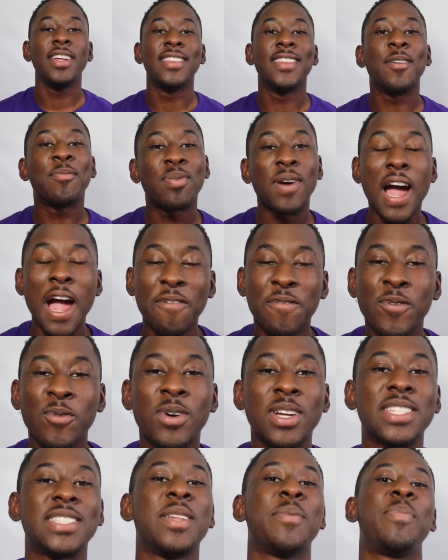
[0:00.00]
The prideful
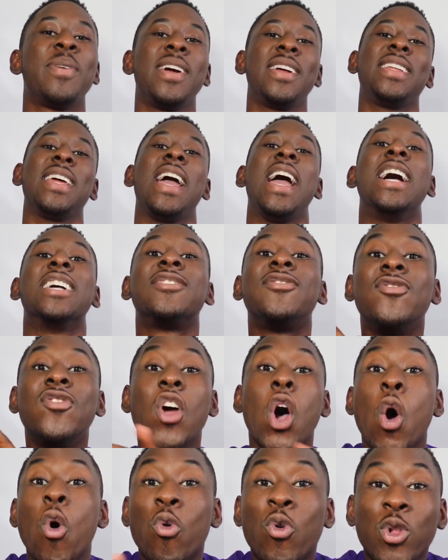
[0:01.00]
one is the parent that has
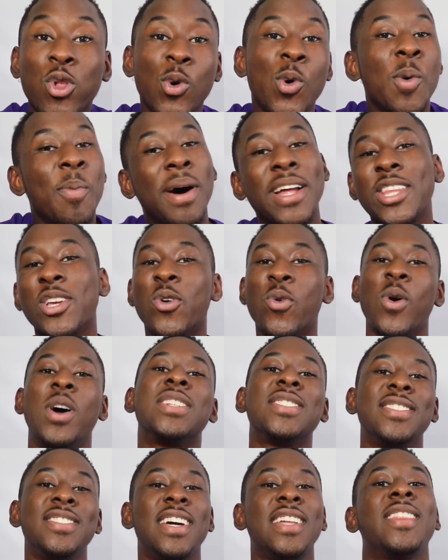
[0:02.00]
no clue about the
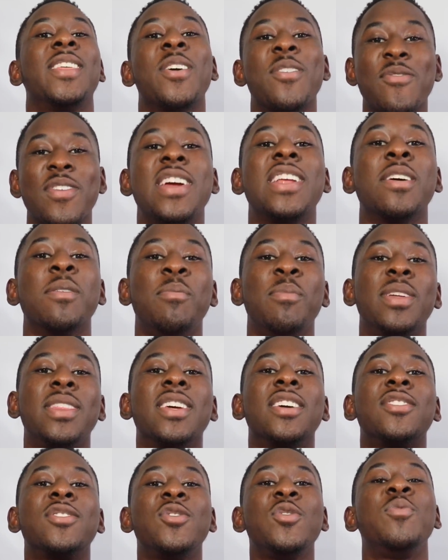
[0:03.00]
question that they're reading, but
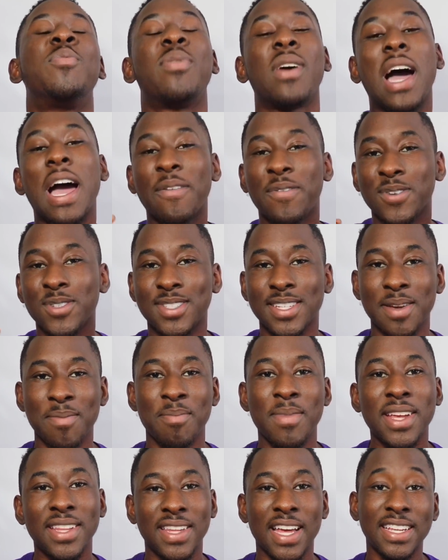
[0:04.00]
they're too prideful to
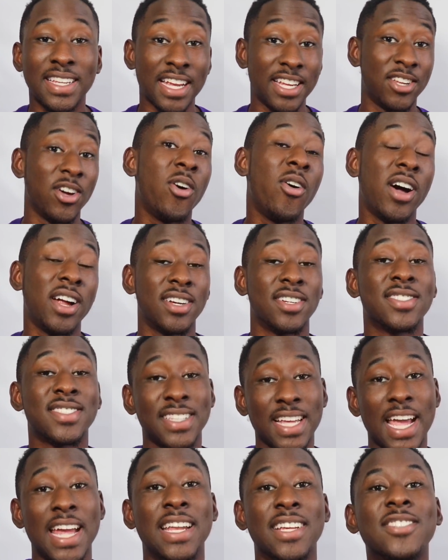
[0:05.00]
admit that they don't
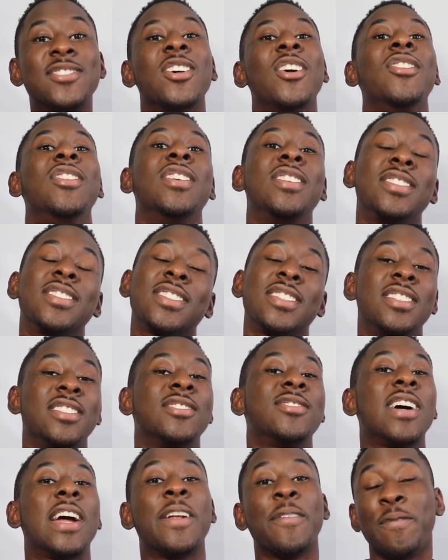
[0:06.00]
understand it. So they're just gonna
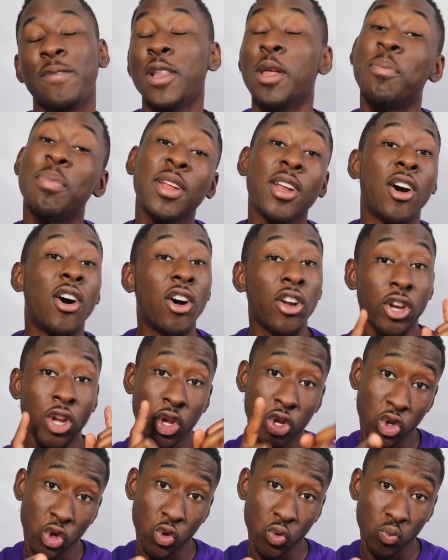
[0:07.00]
try to flip it on
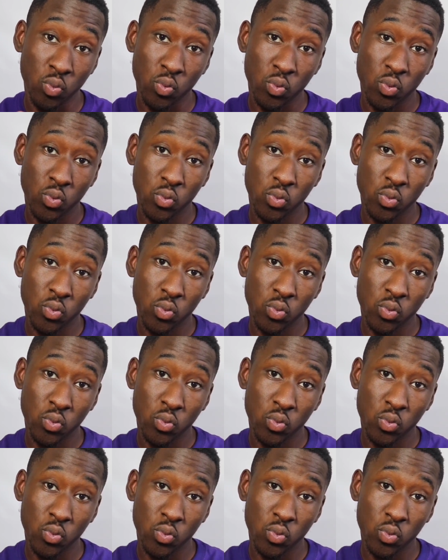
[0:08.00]
you.